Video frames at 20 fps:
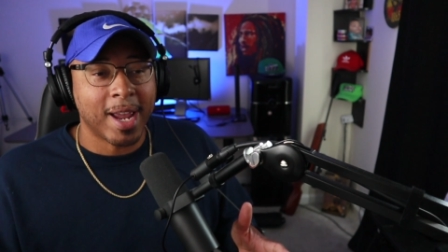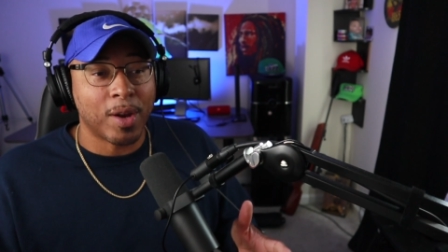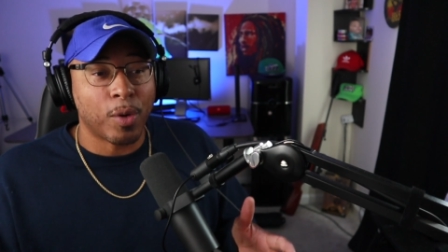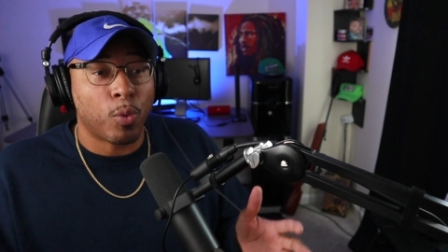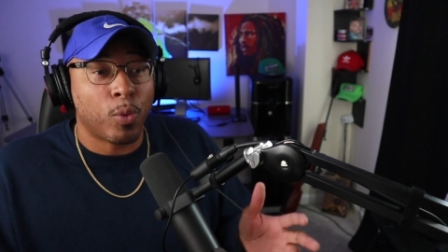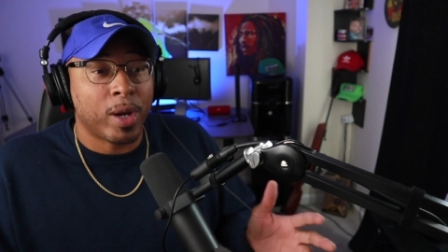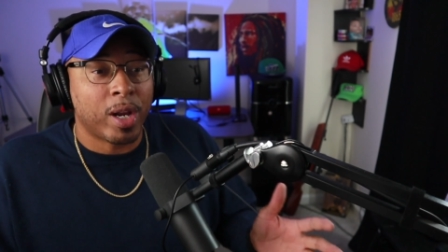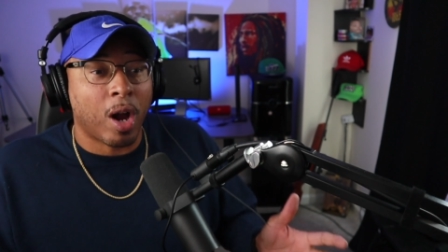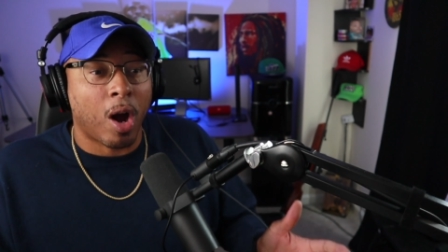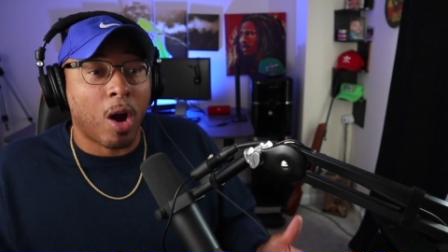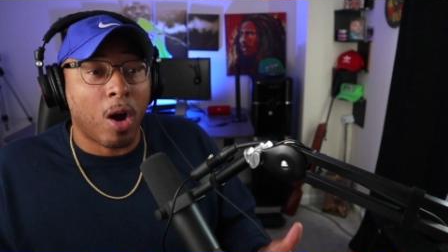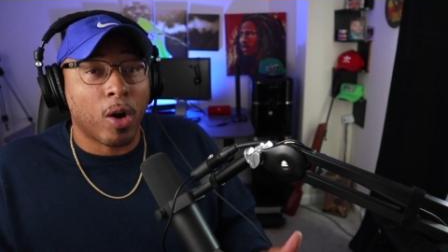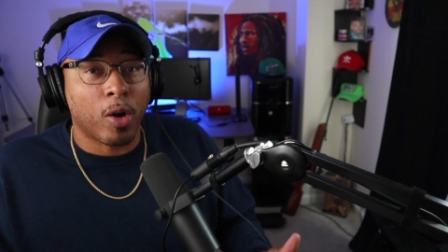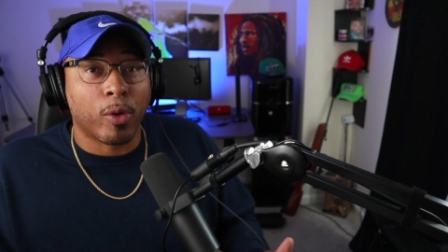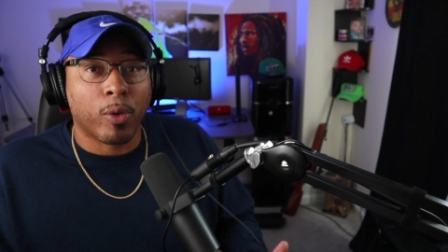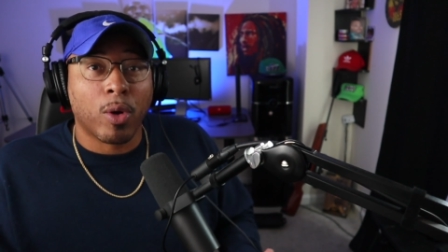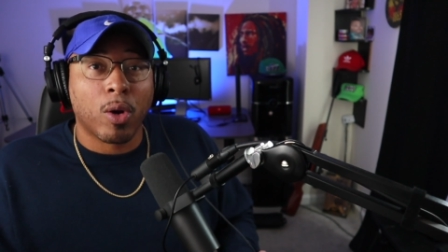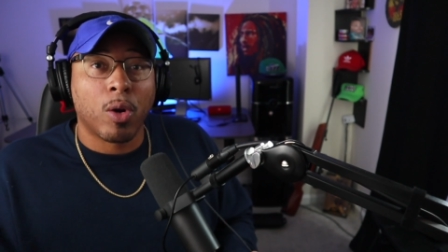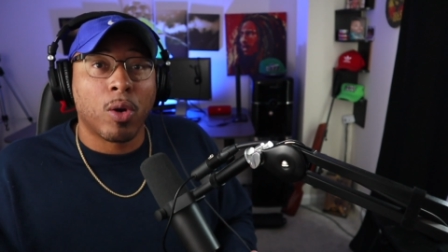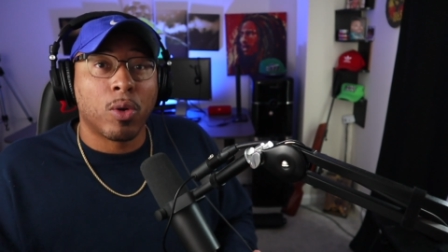and we all
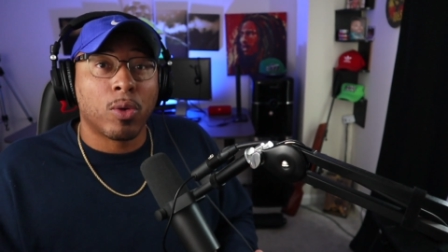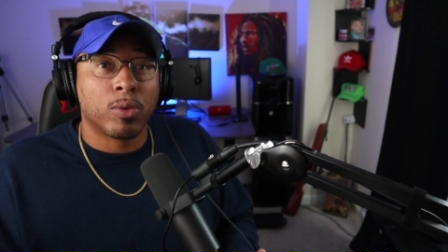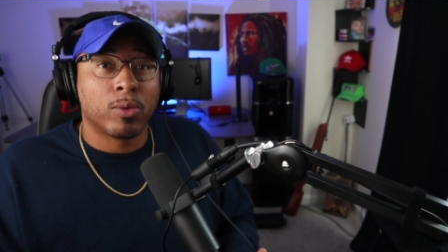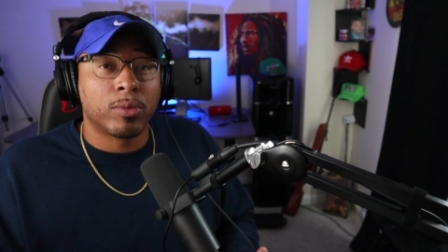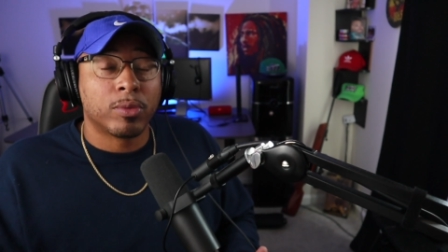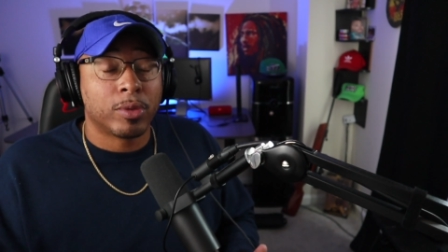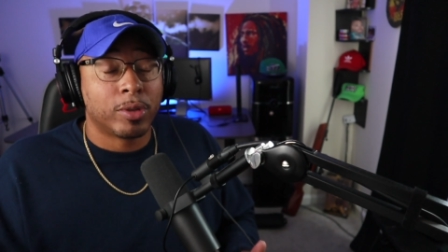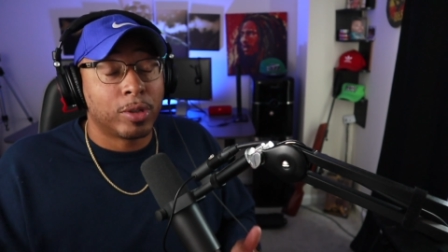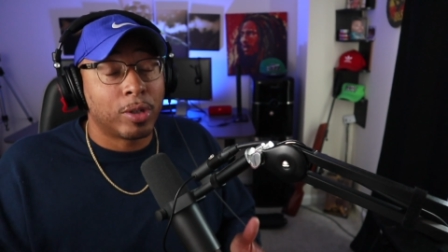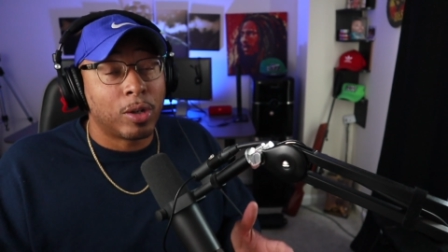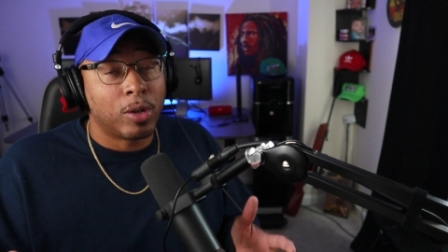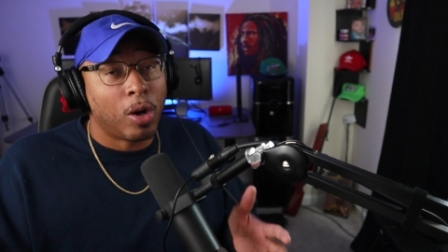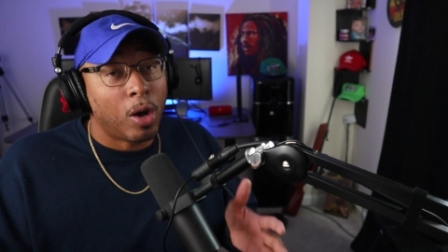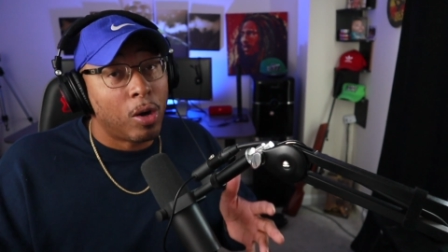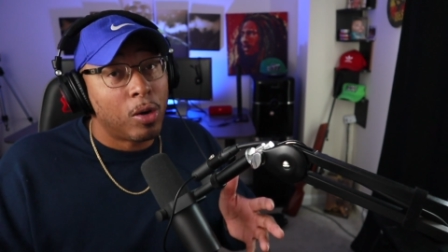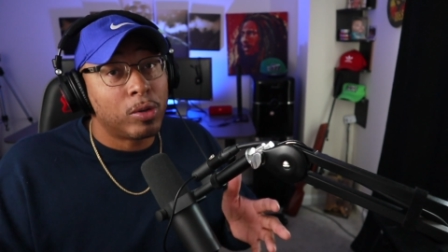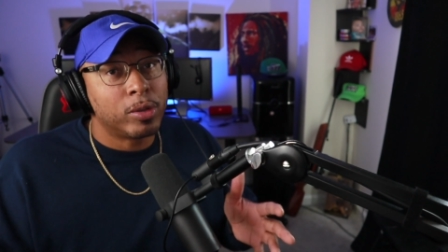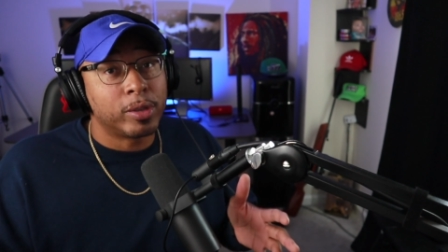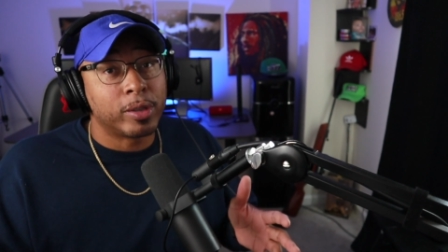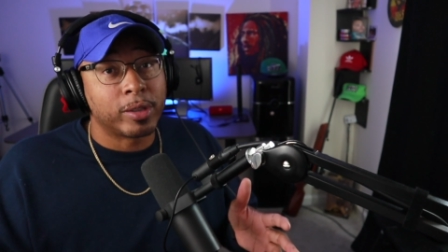grow, you know,
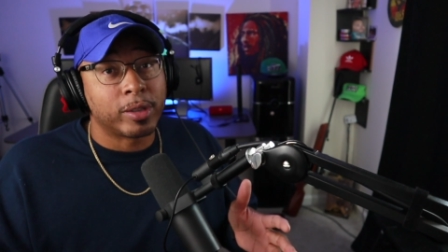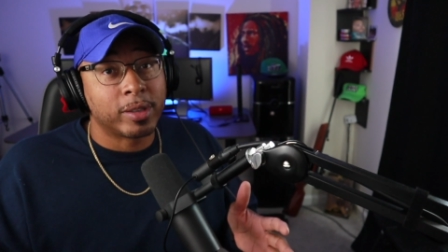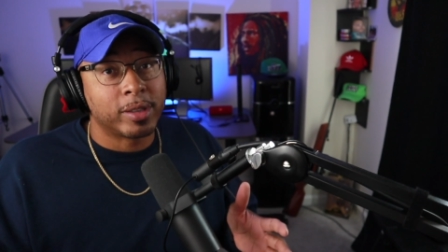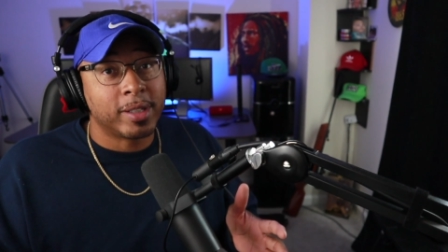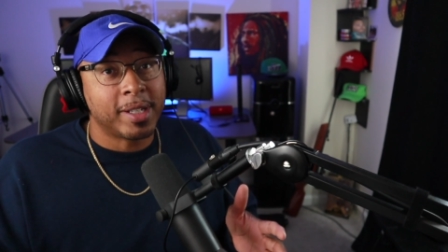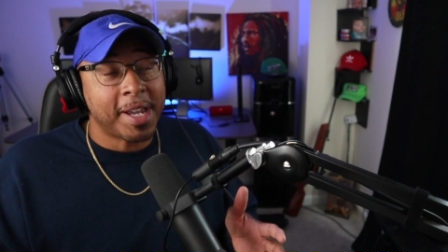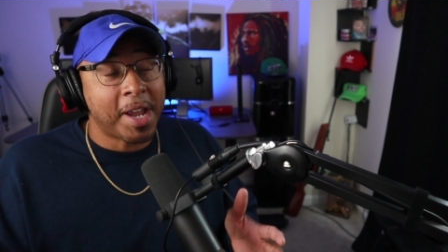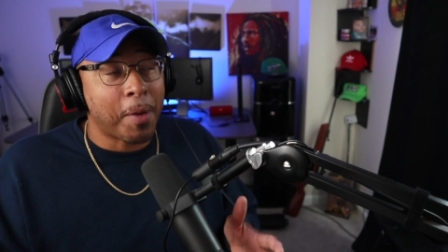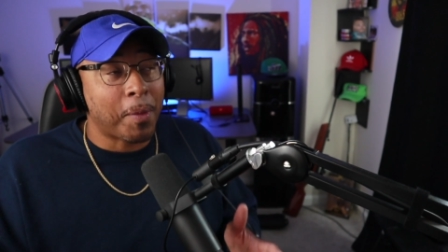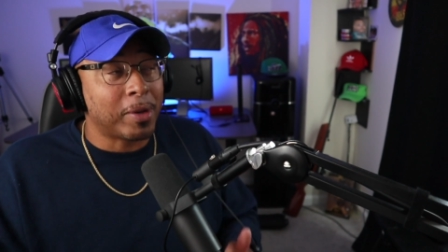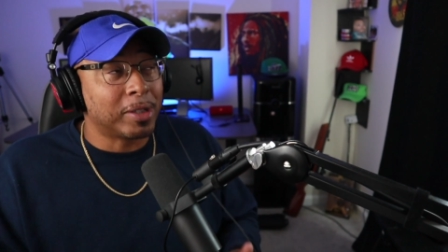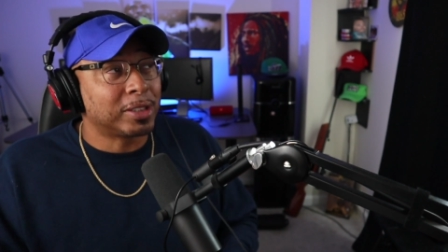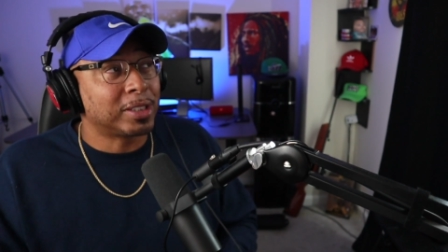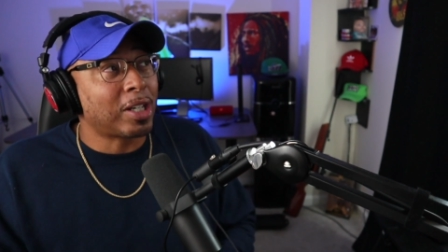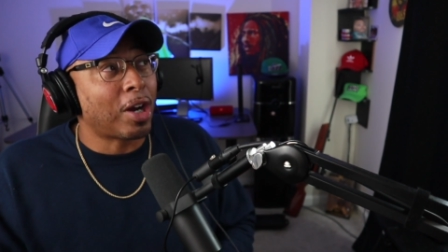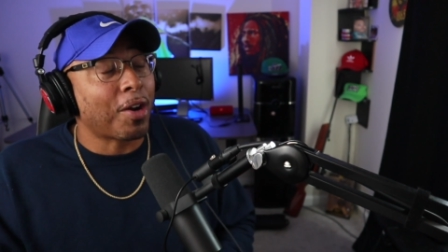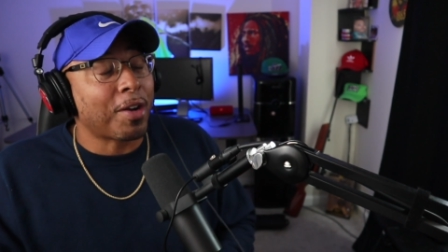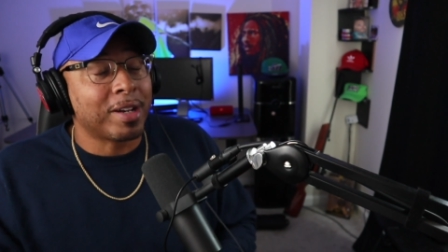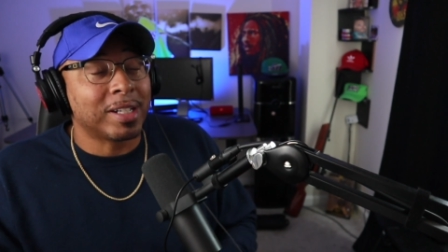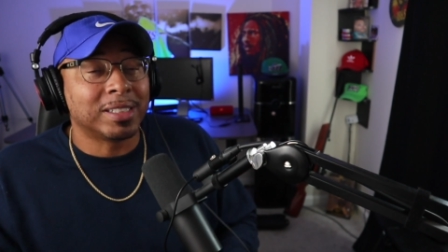older, and we're
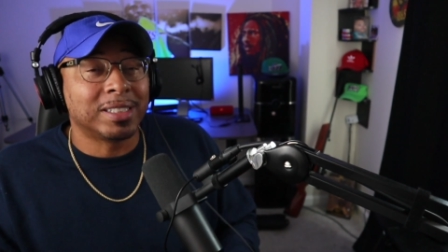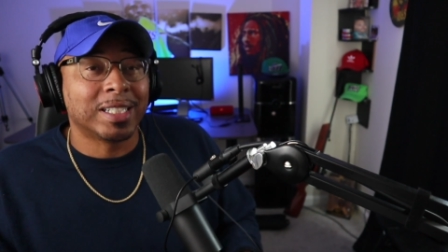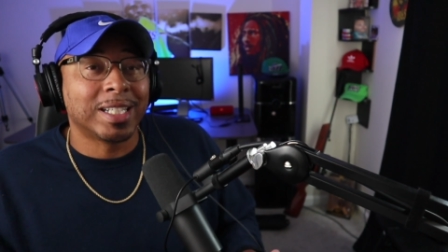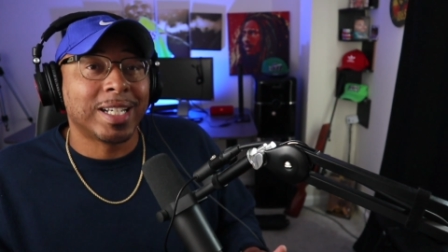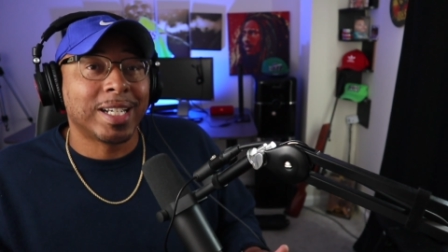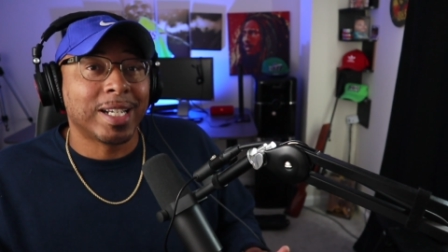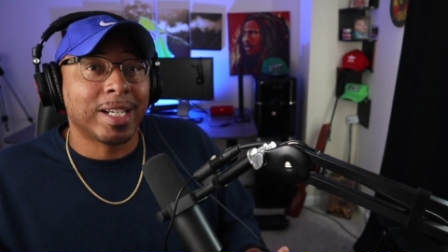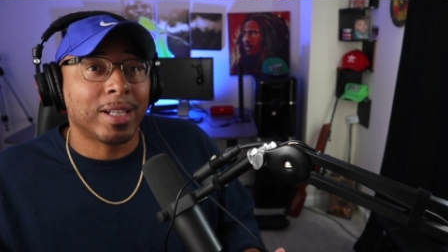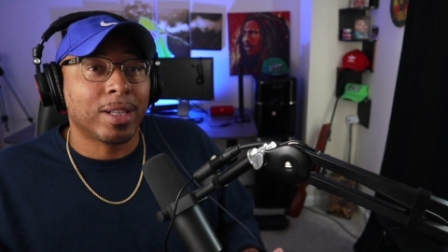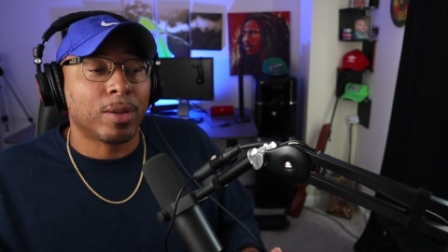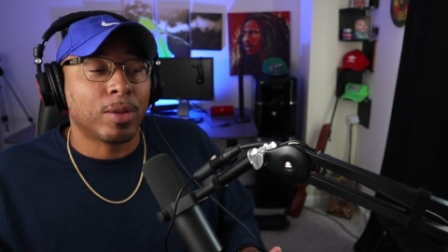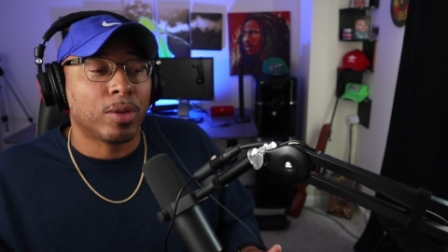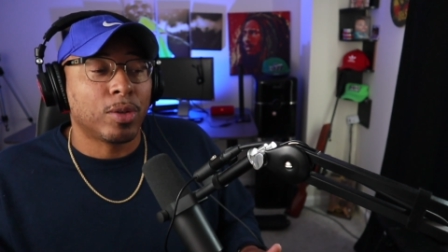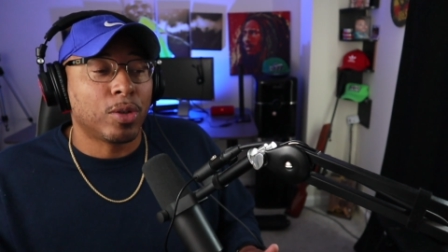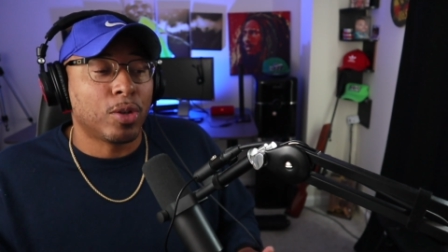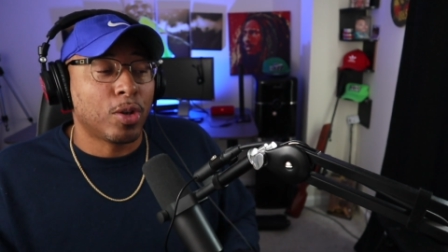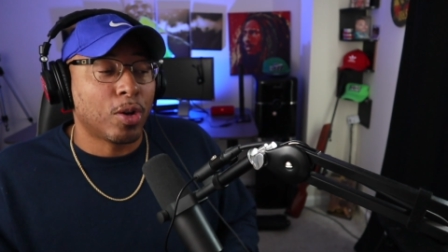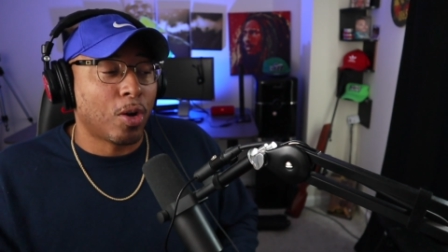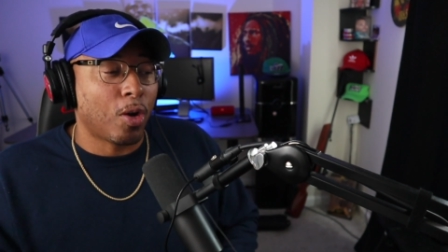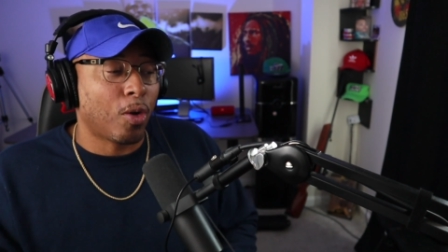starting to see,
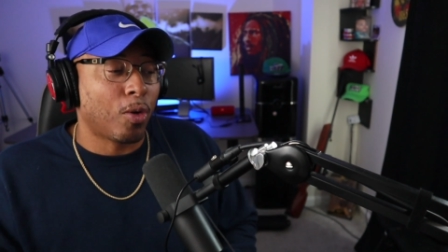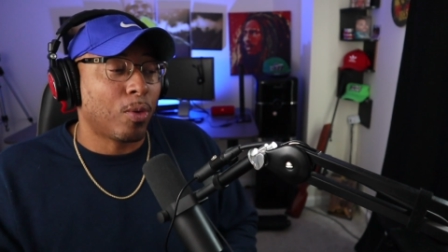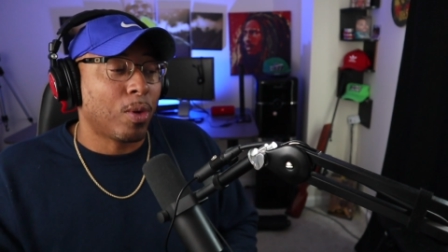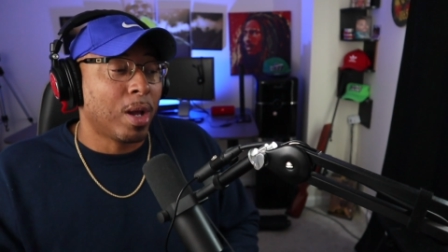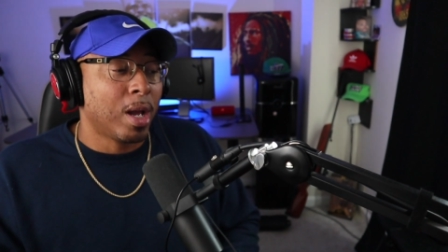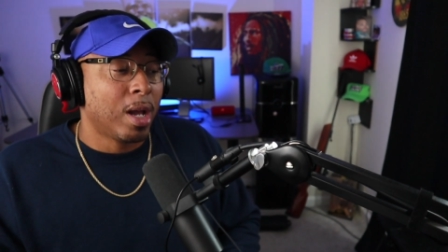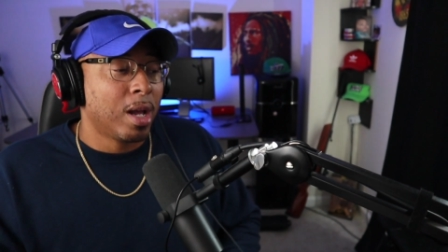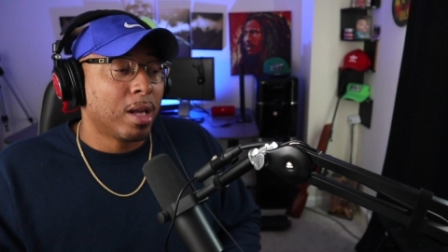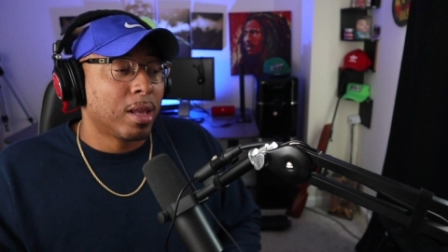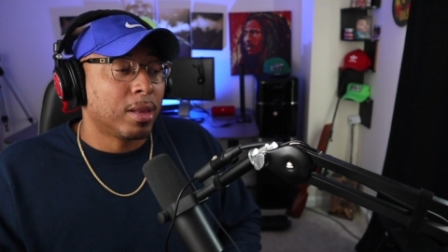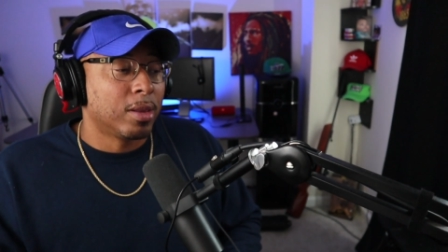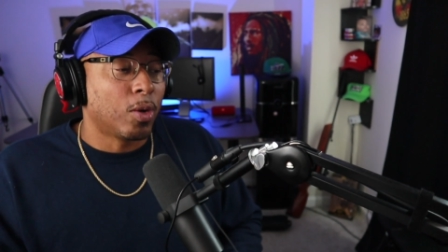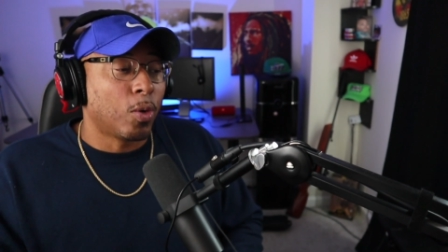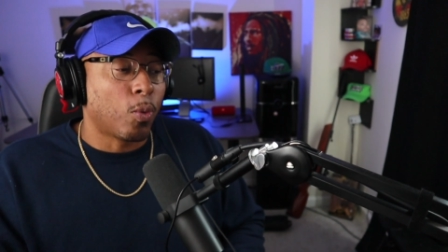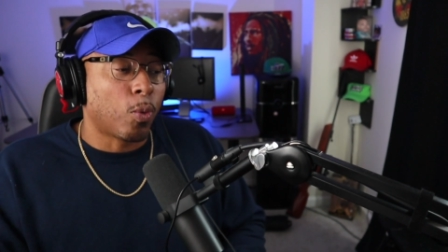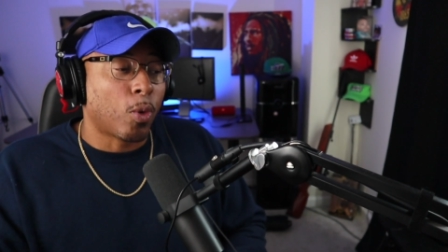you know, the